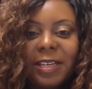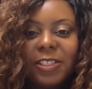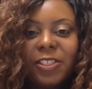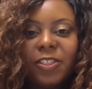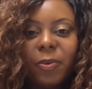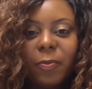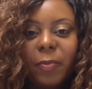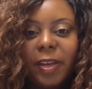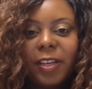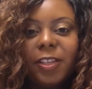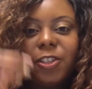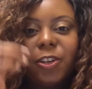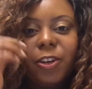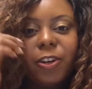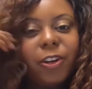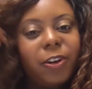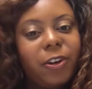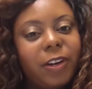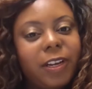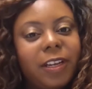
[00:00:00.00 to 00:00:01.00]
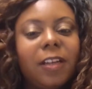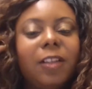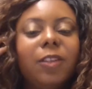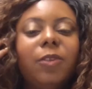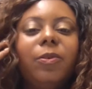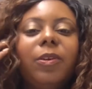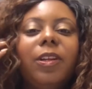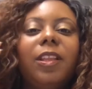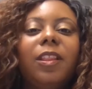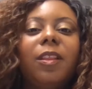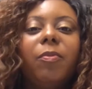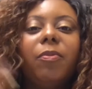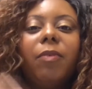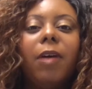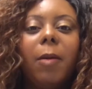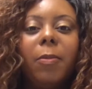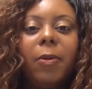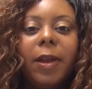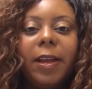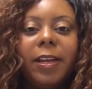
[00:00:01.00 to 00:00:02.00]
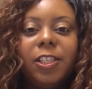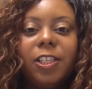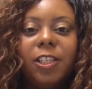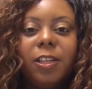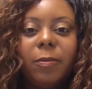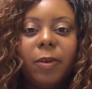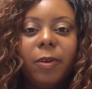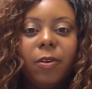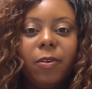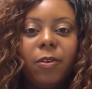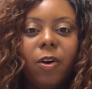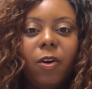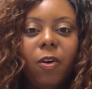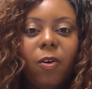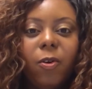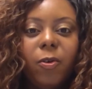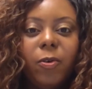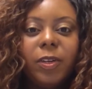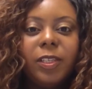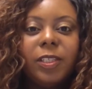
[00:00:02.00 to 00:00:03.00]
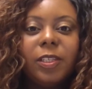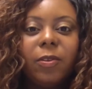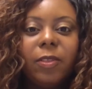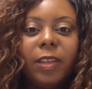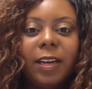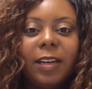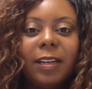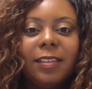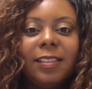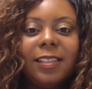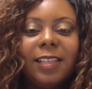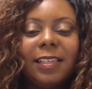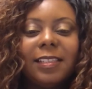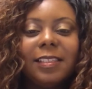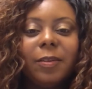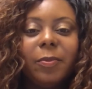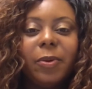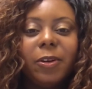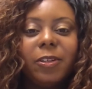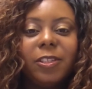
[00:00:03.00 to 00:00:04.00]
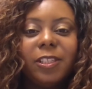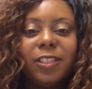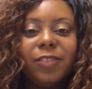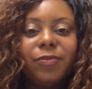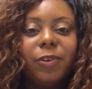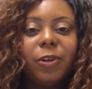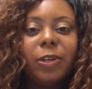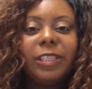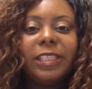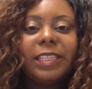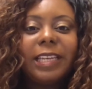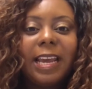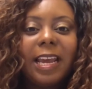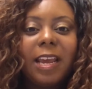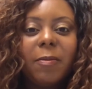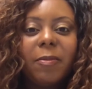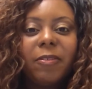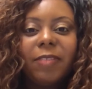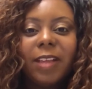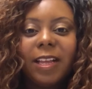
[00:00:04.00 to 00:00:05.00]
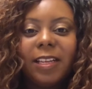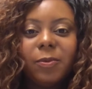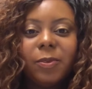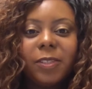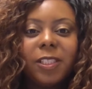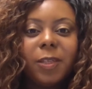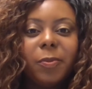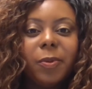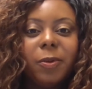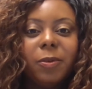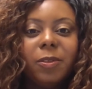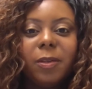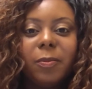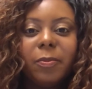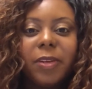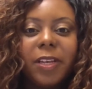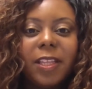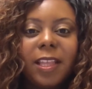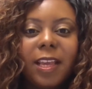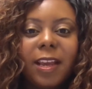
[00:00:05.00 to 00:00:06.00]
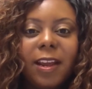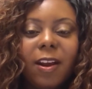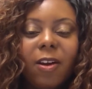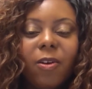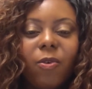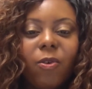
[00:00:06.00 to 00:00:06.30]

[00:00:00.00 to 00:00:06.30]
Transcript: So make sure you're including the proper HTML code so that it says the person's first name if that's what's supposed to be there,